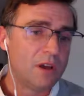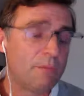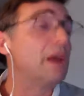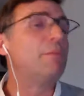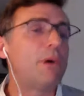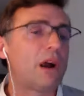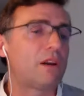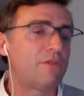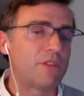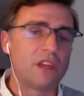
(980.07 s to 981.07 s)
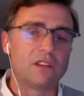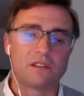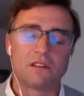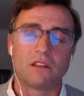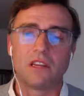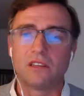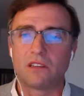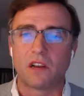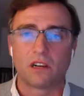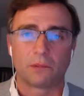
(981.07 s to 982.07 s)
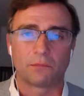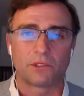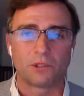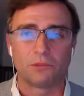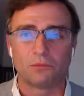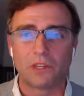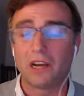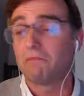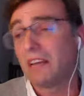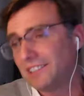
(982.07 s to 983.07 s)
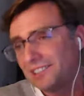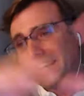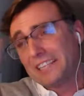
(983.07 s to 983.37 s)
being part of these startups. So yeah, that's